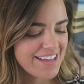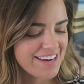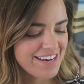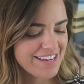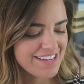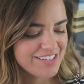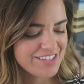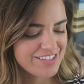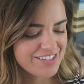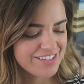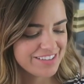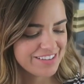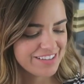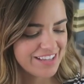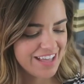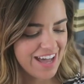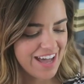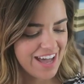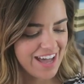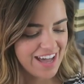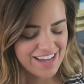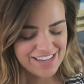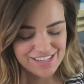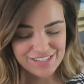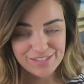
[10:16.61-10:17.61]
it is
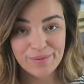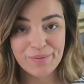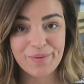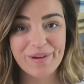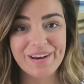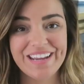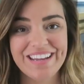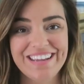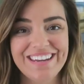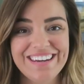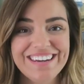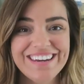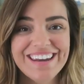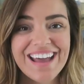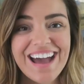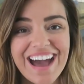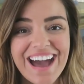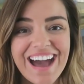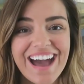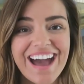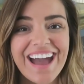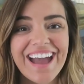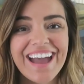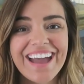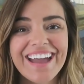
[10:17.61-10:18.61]
July
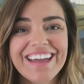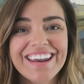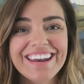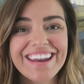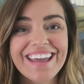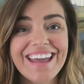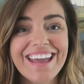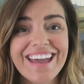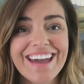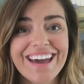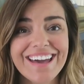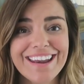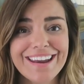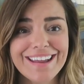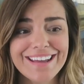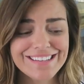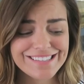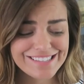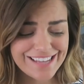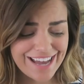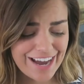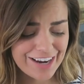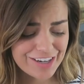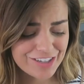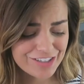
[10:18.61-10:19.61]
twenty-ninth, and
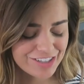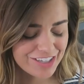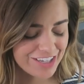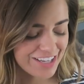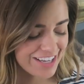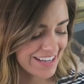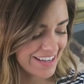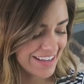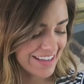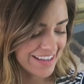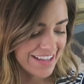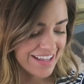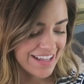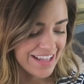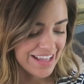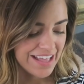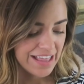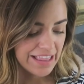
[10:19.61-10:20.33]
it's actually